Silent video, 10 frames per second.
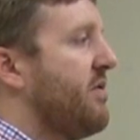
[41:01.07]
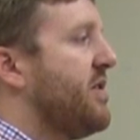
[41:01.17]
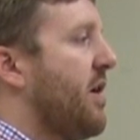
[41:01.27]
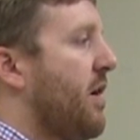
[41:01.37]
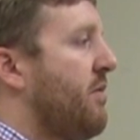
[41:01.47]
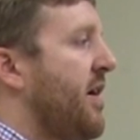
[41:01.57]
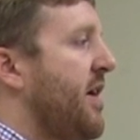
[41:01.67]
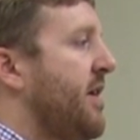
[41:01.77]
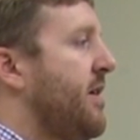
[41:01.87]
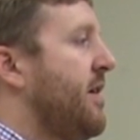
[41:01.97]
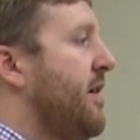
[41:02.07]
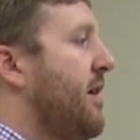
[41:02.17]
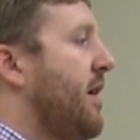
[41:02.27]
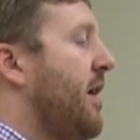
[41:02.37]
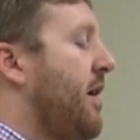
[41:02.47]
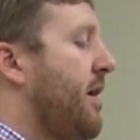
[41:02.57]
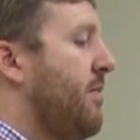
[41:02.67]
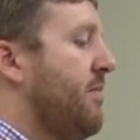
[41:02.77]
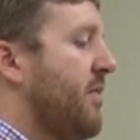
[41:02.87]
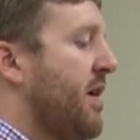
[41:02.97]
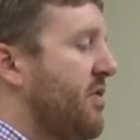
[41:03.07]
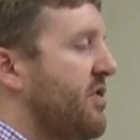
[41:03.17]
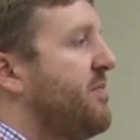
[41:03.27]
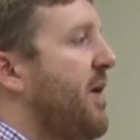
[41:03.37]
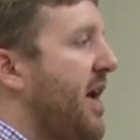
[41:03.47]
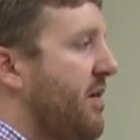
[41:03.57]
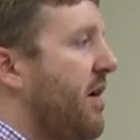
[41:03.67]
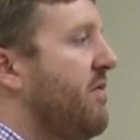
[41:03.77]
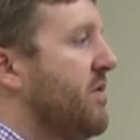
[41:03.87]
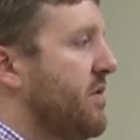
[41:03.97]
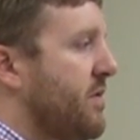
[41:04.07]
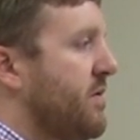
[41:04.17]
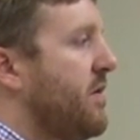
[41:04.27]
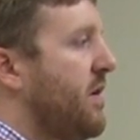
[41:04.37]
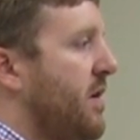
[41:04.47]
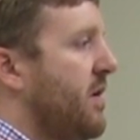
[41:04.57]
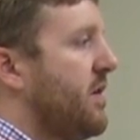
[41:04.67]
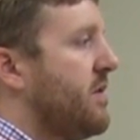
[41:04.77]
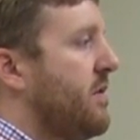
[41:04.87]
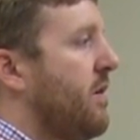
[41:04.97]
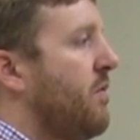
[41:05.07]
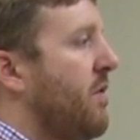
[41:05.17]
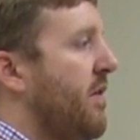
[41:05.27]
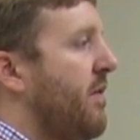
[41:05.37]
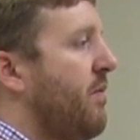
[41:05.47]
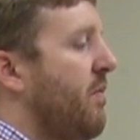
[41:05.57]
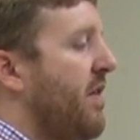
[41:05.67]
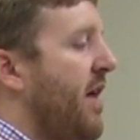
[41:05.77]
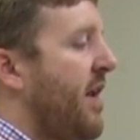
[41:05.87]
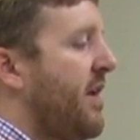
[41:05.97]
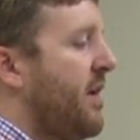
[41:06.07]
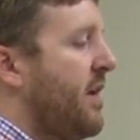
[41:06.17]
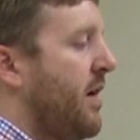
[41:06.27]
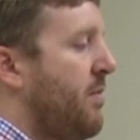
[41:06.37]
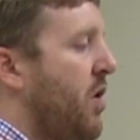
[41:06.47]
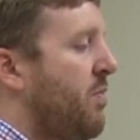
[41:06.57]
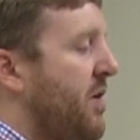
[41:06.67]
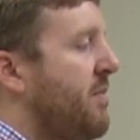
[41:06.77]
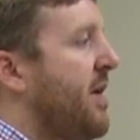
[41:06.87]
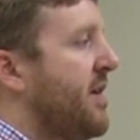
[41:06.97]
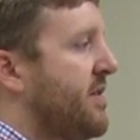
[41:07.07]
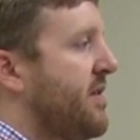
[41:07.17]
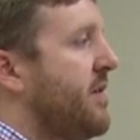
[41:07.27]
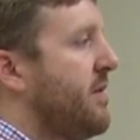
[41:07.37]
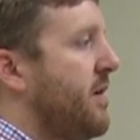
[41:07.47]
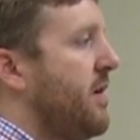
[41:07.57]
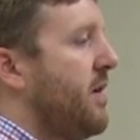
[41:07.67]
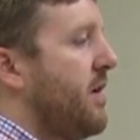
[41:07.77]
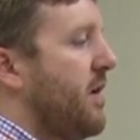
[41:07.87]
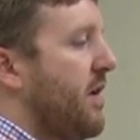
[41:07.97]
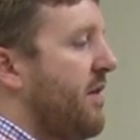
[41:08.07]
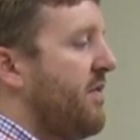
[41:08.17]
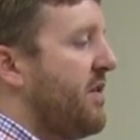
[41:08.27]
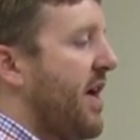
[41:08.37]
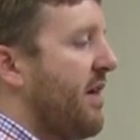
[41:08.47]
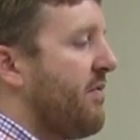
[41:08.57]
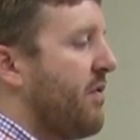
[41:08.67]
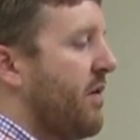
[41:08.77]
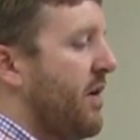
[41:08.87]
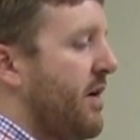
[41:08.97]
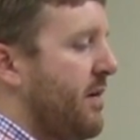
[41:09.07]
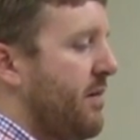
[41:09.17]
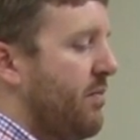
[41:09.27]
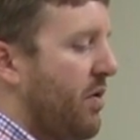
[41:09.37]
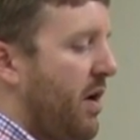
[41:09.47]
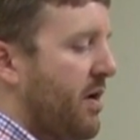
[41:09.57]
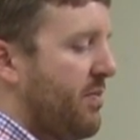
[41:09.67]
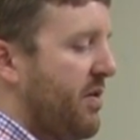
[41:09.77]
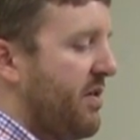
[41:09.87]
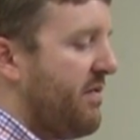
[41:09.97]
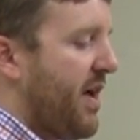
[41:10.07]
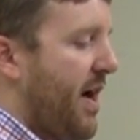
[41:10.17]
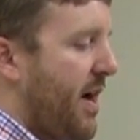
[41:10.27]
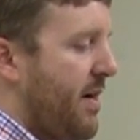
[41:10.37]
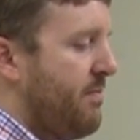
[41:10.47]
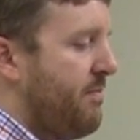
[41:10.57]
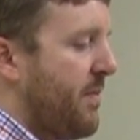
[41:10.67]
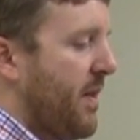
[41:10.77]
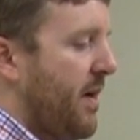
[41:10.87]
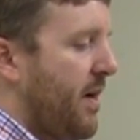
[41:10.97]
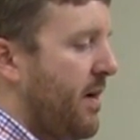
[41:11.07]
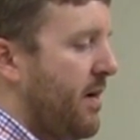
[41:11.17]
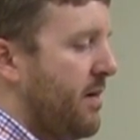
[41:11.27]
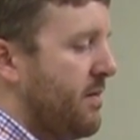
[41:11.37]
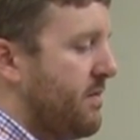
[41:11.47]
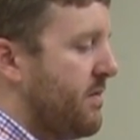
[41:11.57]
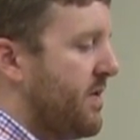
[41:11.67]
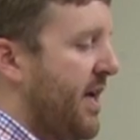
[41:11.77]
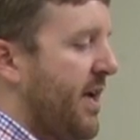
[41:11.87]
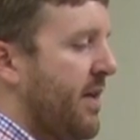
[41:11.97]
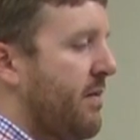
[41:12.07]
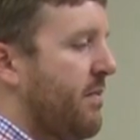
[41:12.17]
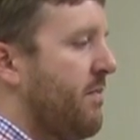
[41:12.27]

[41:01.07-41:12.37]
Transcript: increased heart rate, uh, increased pain levels. So with, with any uh, opiate medicine, if you take it for a prolonged period of time, uh, say